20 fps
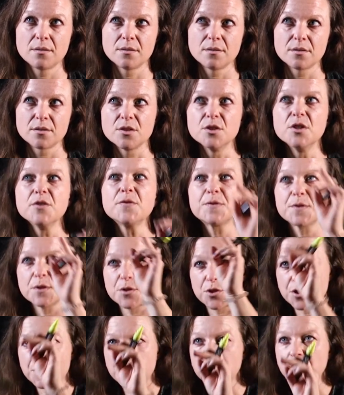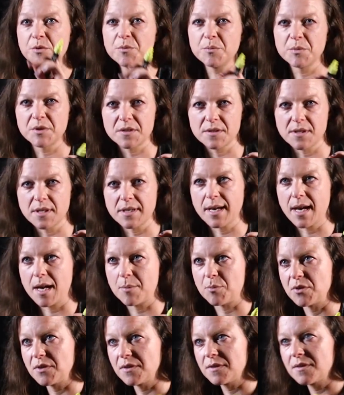So if such a human mistake
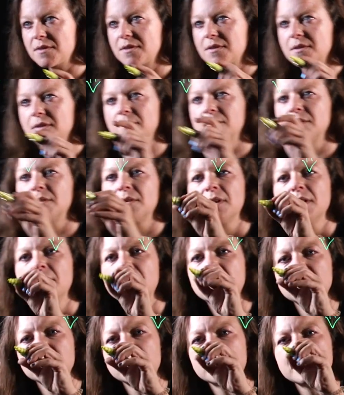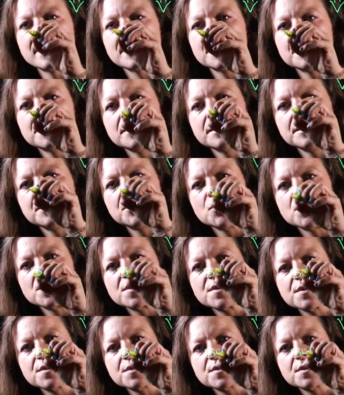happens, then that can lead to a
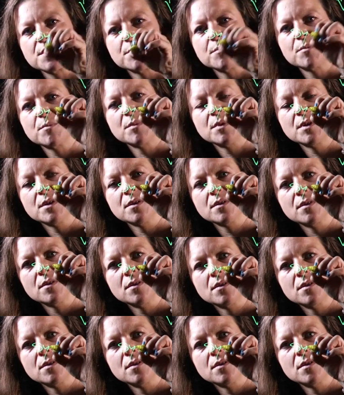system